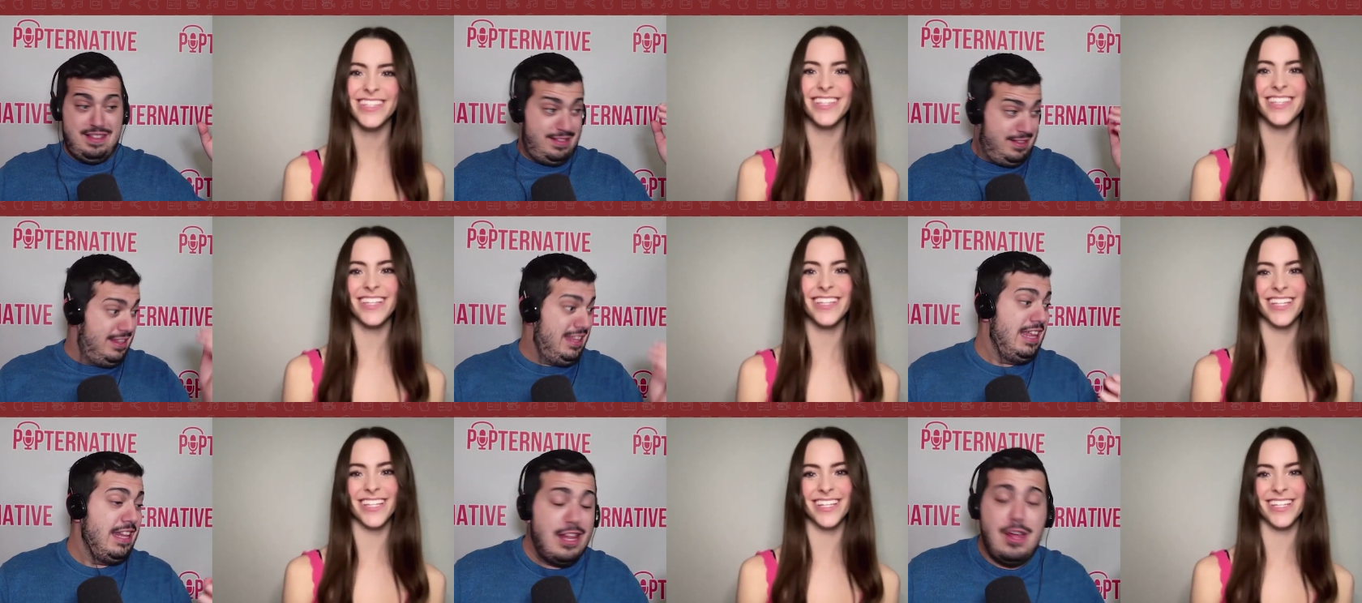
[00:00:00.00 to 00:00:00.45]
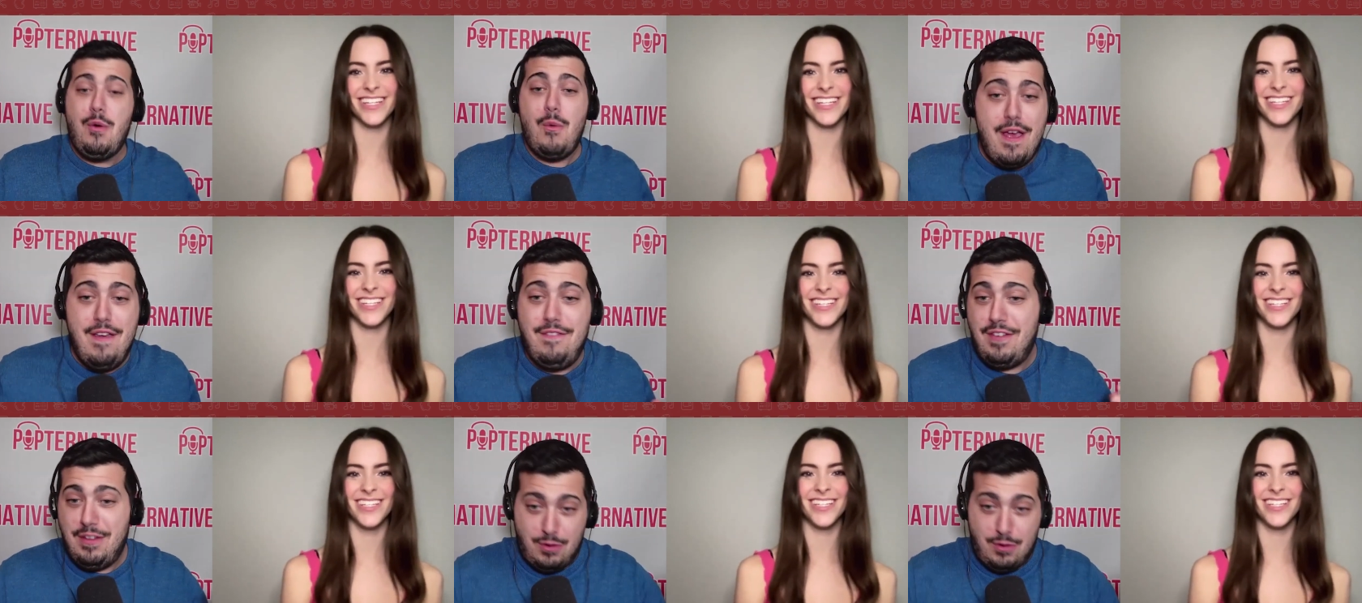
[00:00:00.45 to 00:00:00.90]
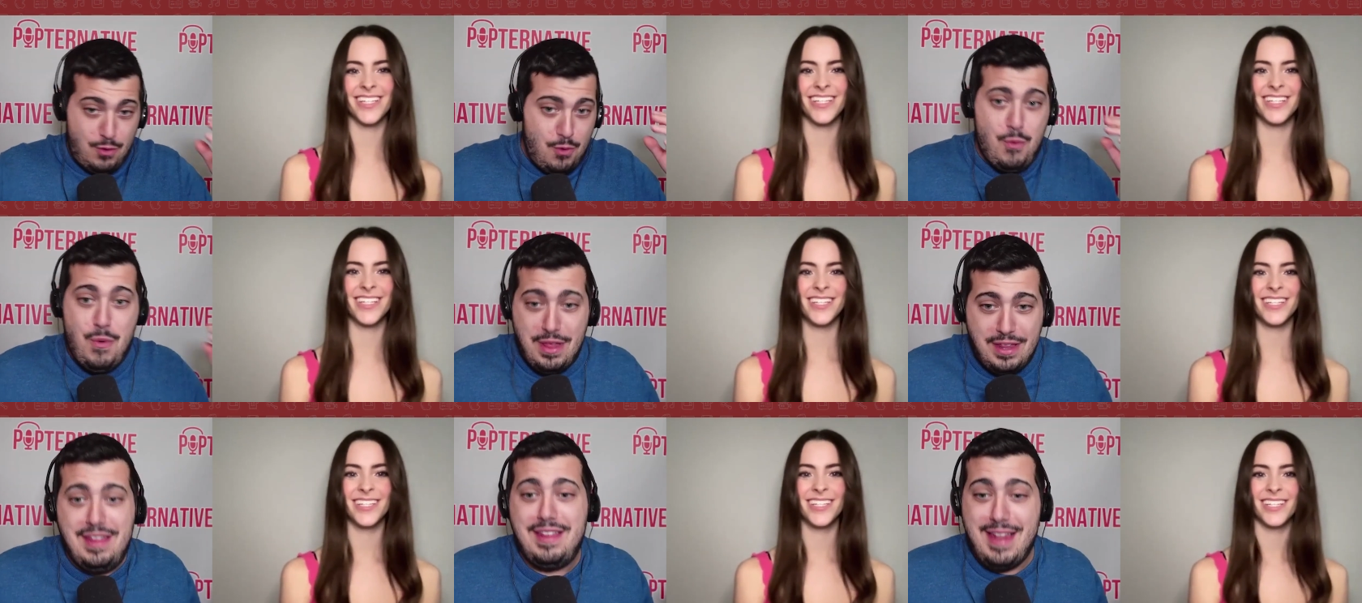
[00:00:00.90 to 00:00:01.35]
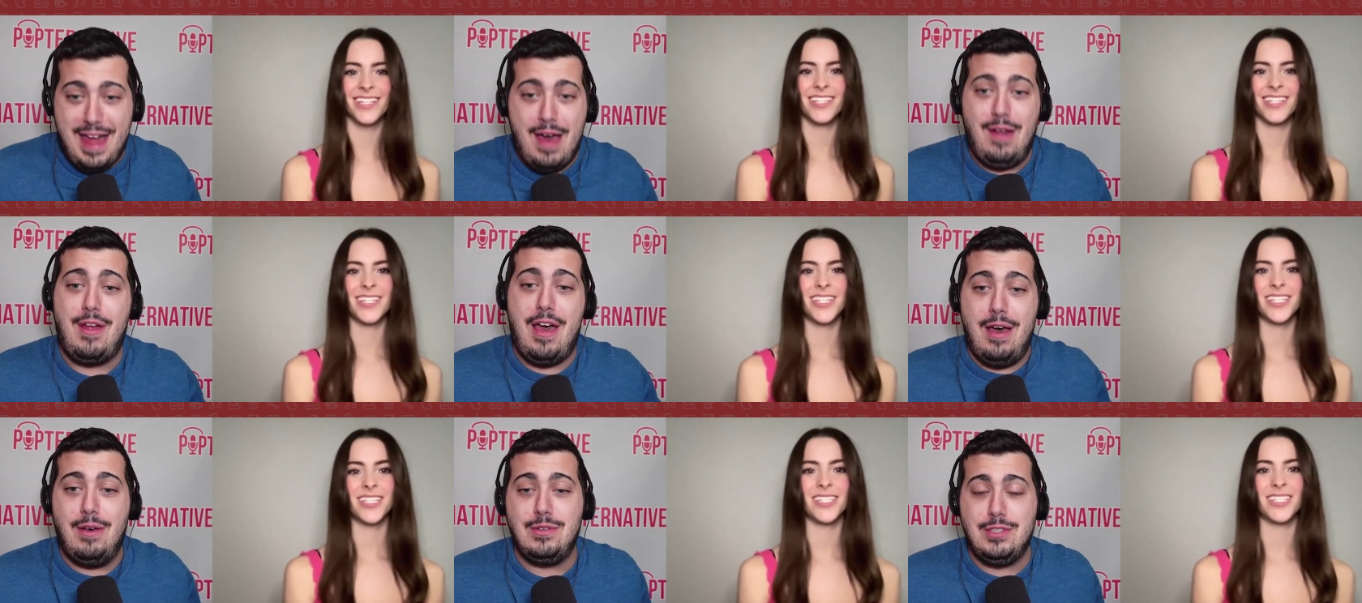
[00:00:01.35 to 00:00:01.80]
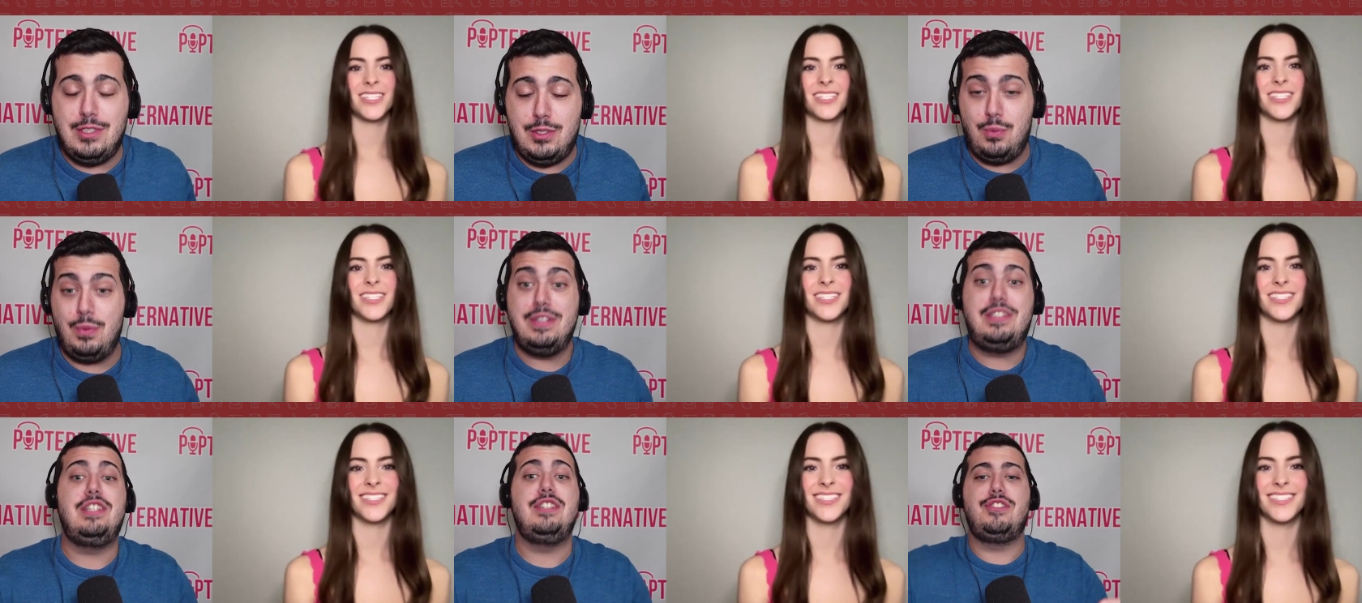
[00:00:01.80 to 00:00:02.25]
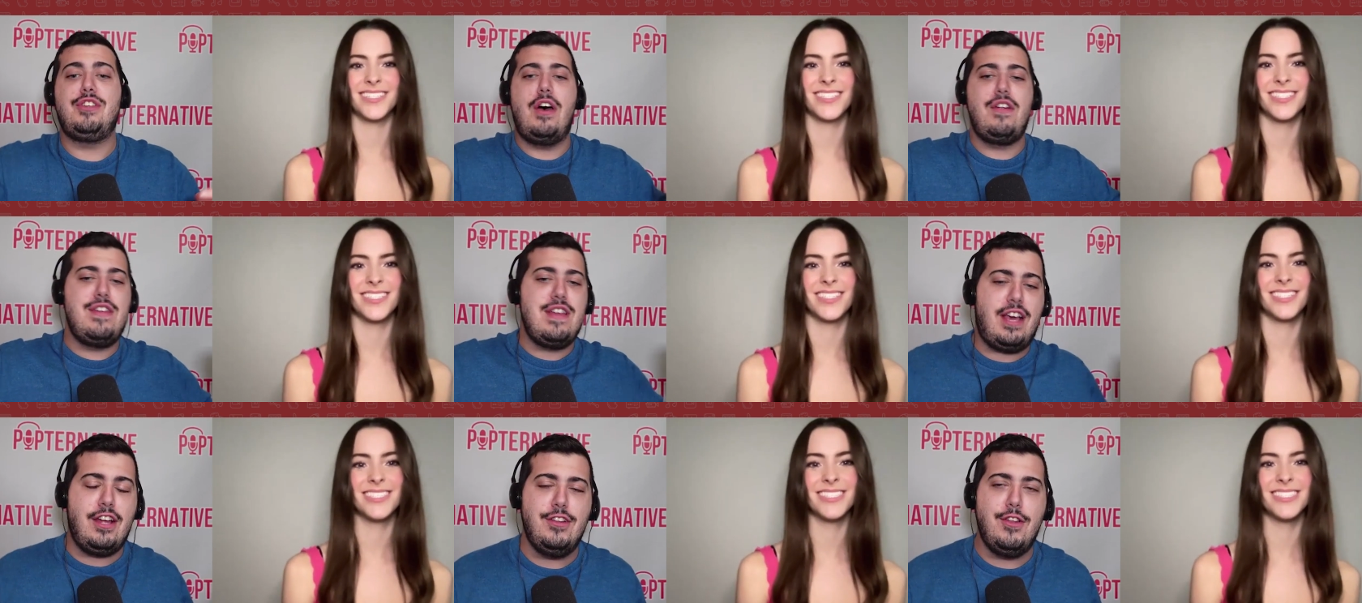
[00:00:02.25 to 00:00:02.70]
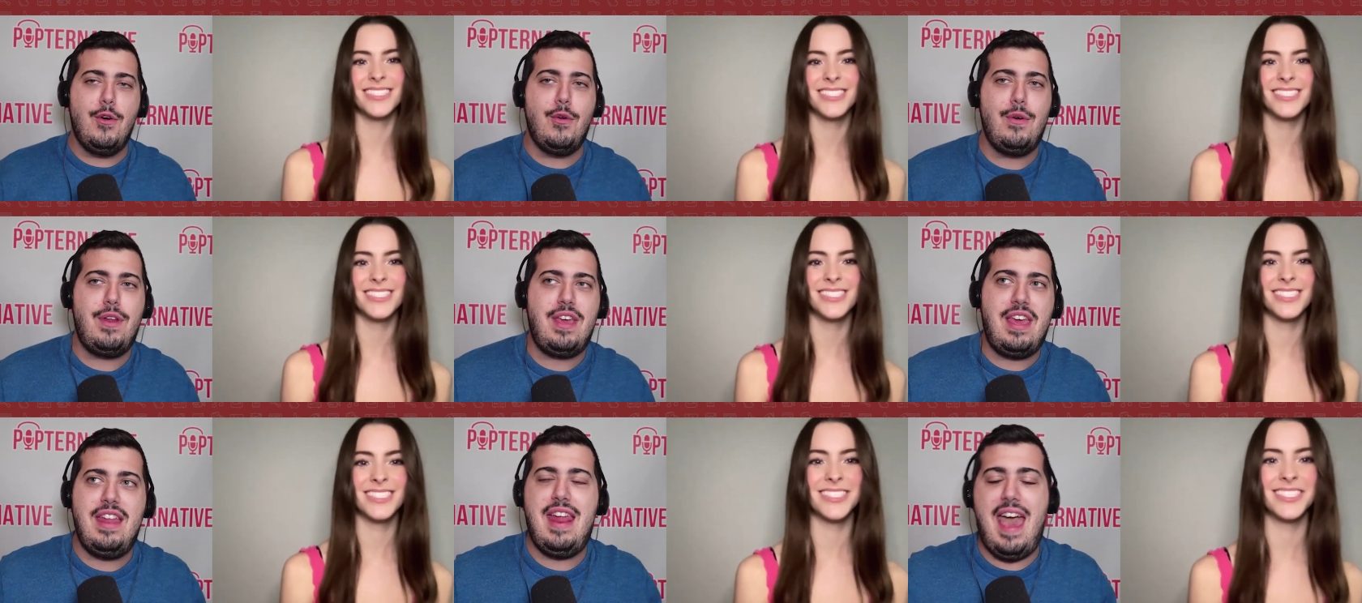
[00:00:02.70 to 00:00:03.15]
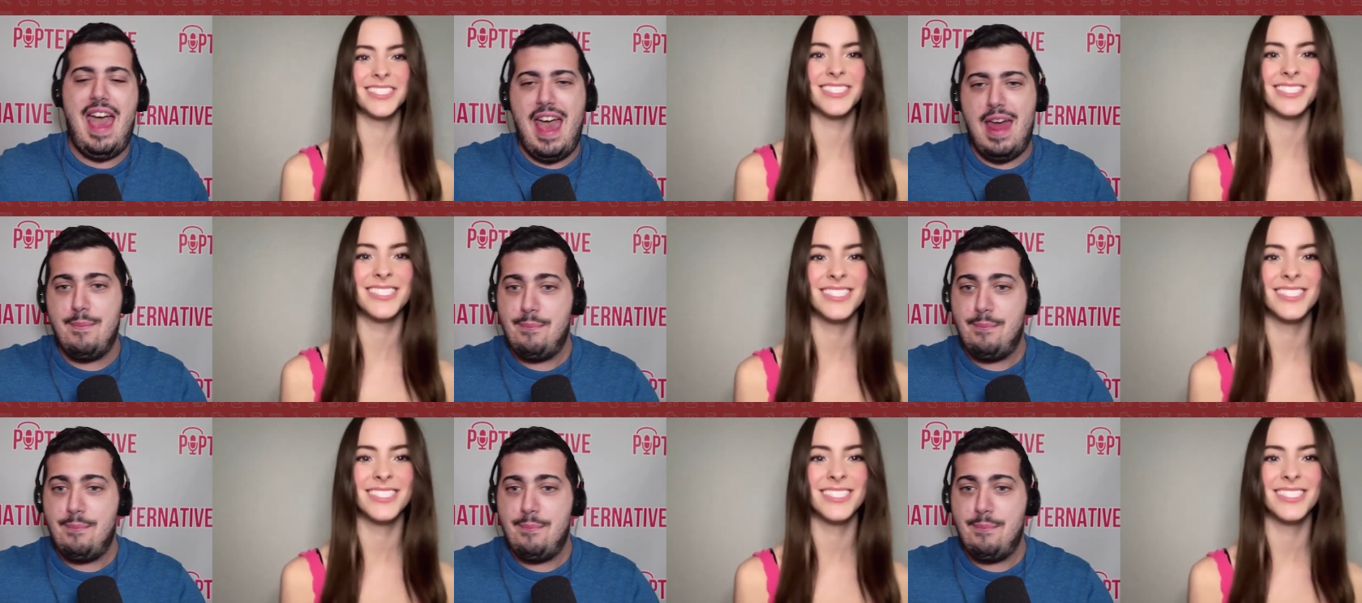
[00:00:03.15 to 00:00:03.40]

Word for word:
Speaker 1: dealing with in the really loud house, which is on Nickelodeon and